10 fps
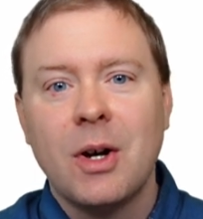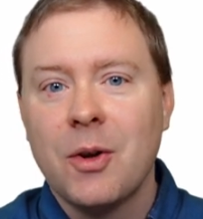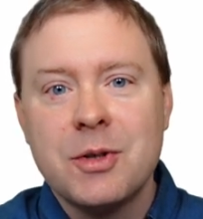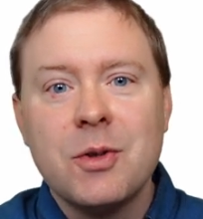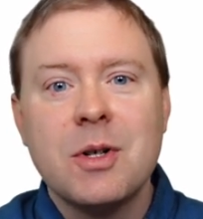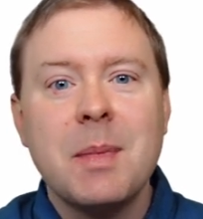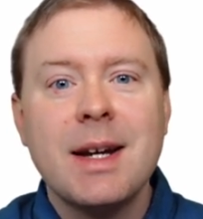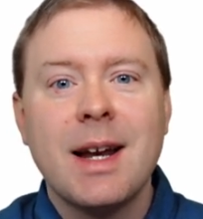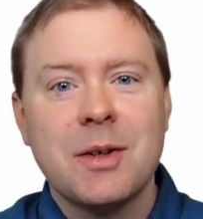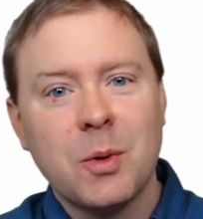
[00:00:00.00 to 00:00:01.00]
on social
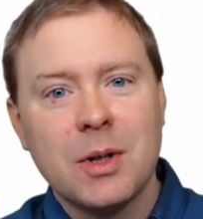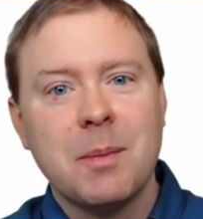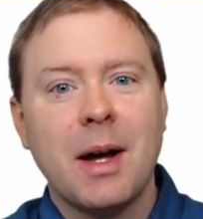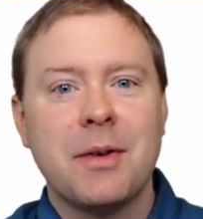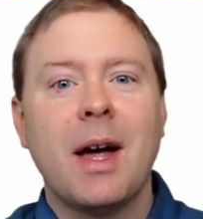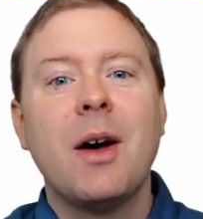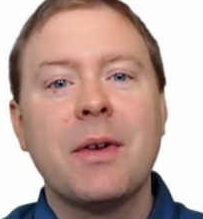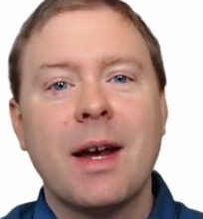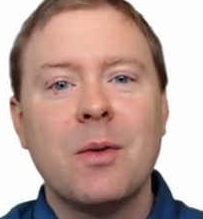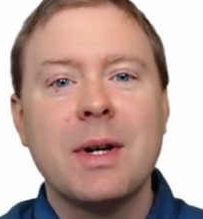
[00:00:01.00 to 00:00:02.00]
media and talk about now
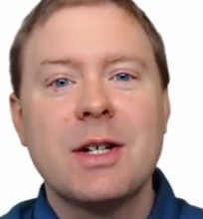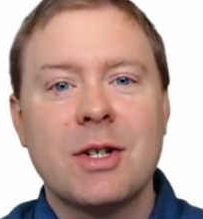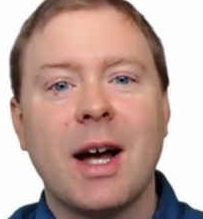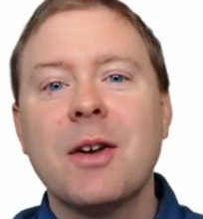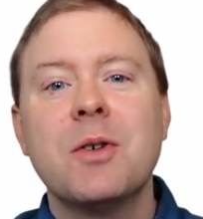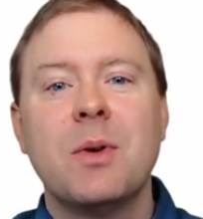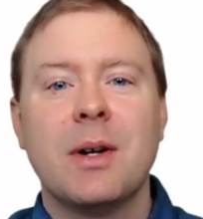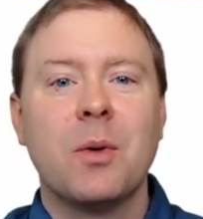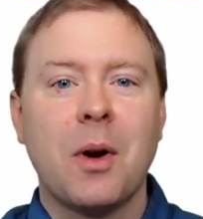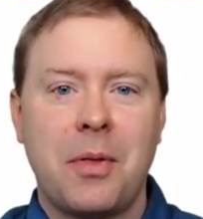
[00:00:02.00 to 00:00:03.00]
they have reached
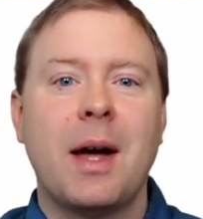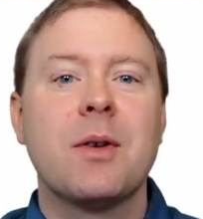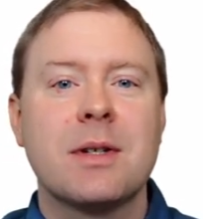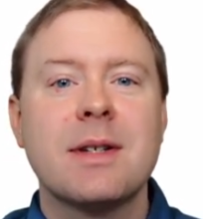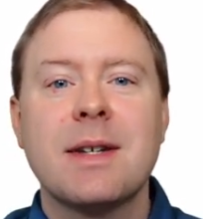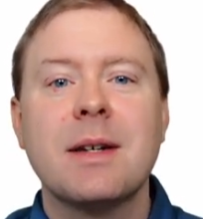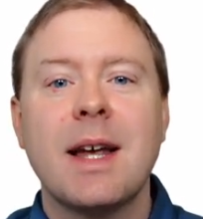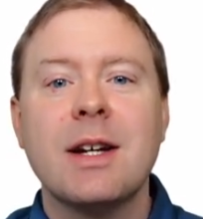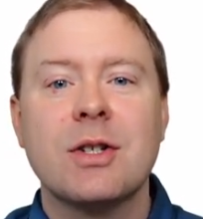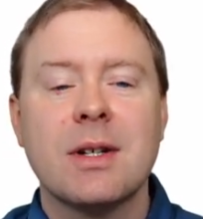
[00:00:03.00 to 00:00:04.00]
100 or 1,000
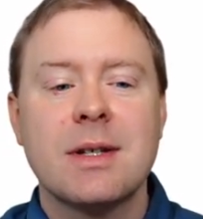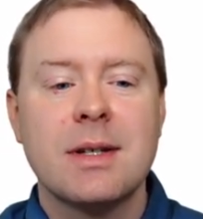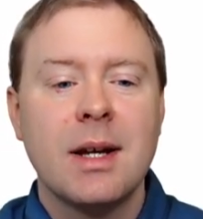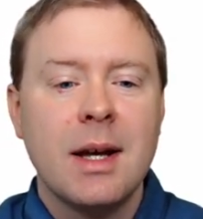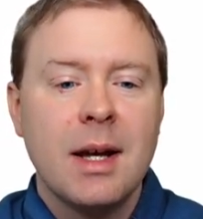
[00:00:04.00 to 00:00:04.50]
citations,